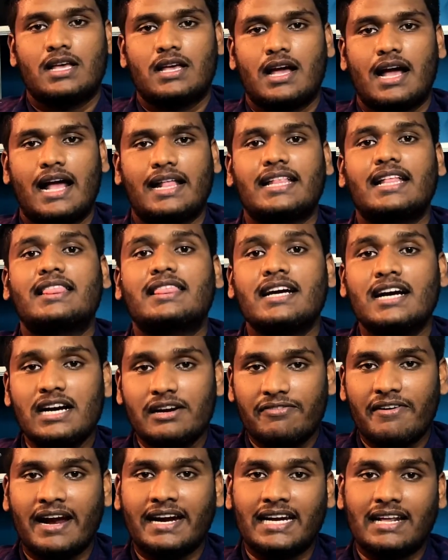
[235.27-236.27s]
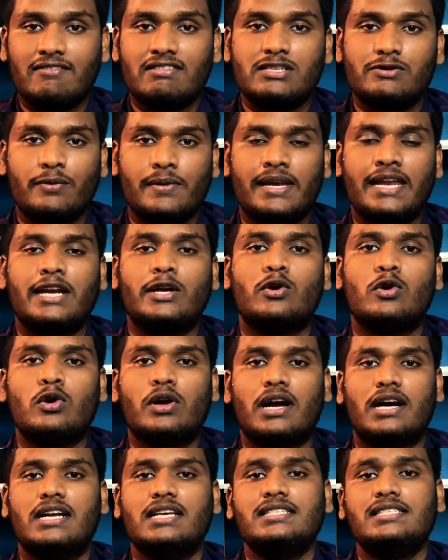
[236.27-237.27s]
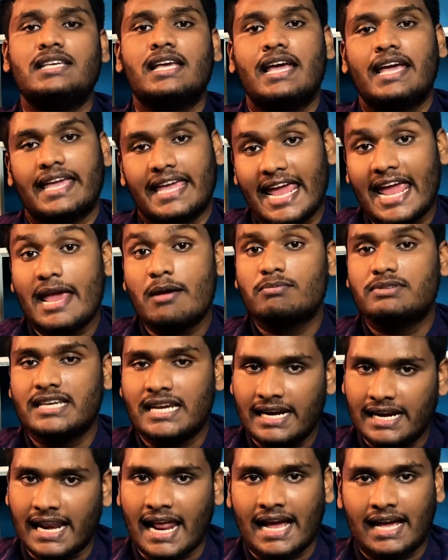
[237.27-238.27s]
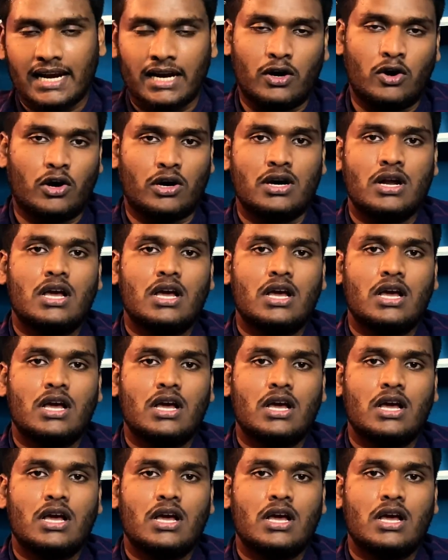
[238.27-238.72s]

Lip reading: And the third factor which we need to look at is AMC track record.